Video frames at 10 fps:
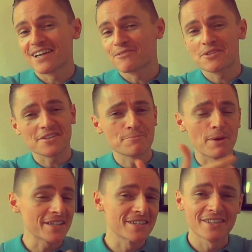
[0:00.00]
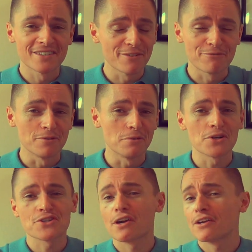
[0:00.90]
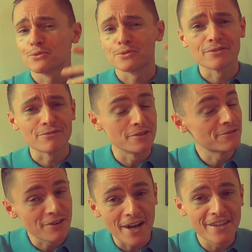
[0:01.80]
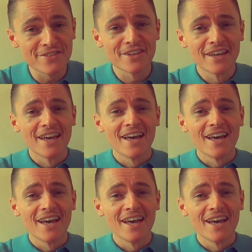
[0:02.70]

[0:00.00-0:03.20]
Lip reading: I was expecting a different watch I'd ordered for a friend,